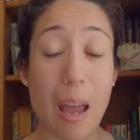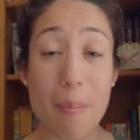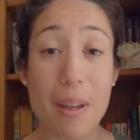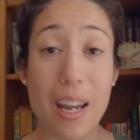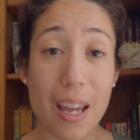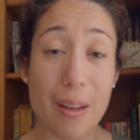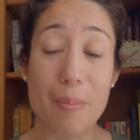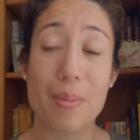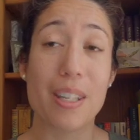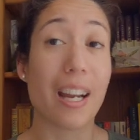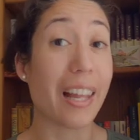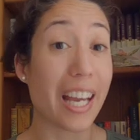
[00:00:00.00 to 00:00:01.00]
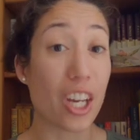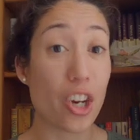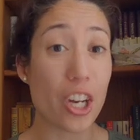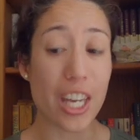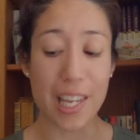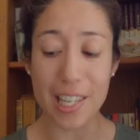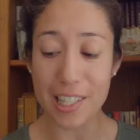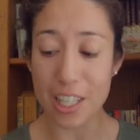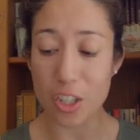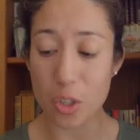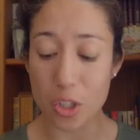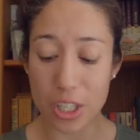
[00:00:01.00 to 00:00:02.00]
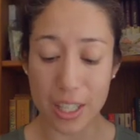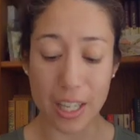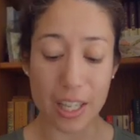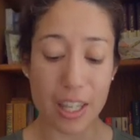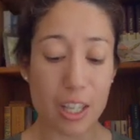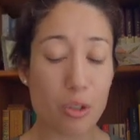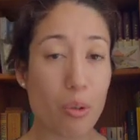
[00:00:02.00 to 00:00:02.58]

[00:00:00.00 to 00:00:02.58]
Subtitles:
M&Ms and I like cookies. So she said, this